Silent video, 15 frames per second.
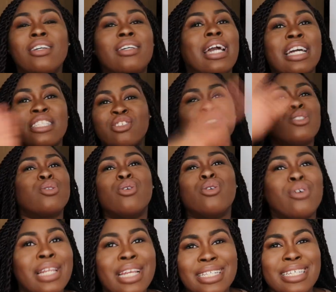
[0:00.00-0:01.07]
guys, just
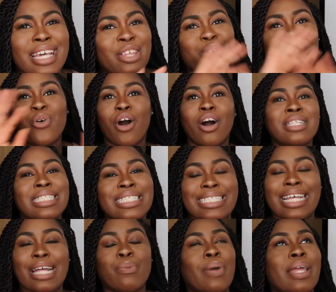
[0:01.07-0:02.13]
Google it and you will understand.